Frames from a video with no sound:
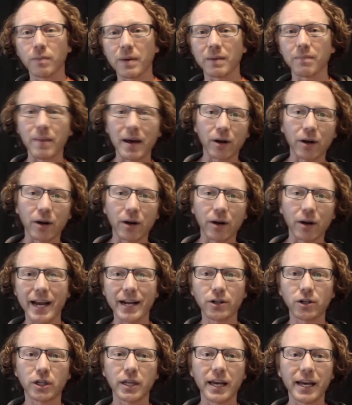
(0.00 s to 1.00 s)
the big metal
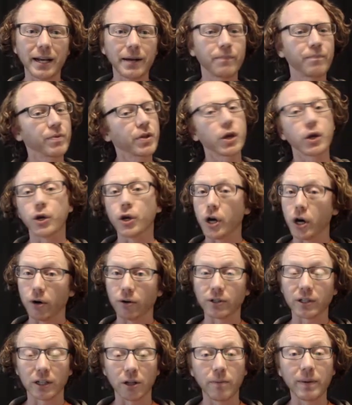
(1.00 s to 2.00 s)
cage thing?
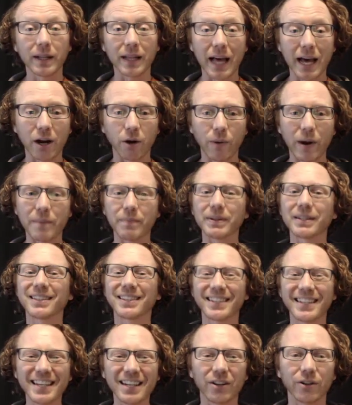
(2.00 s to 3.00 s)
No, it's a little bit lighter weight, but
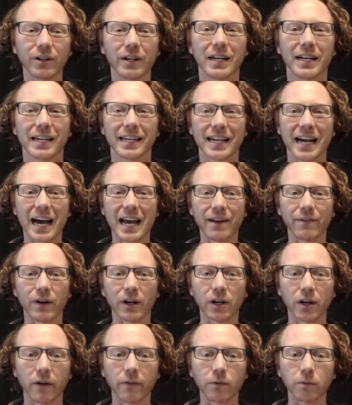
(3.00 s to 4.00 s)
still kind of
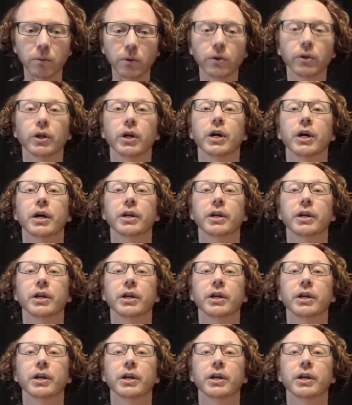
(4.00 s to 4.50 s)
uncomfortable.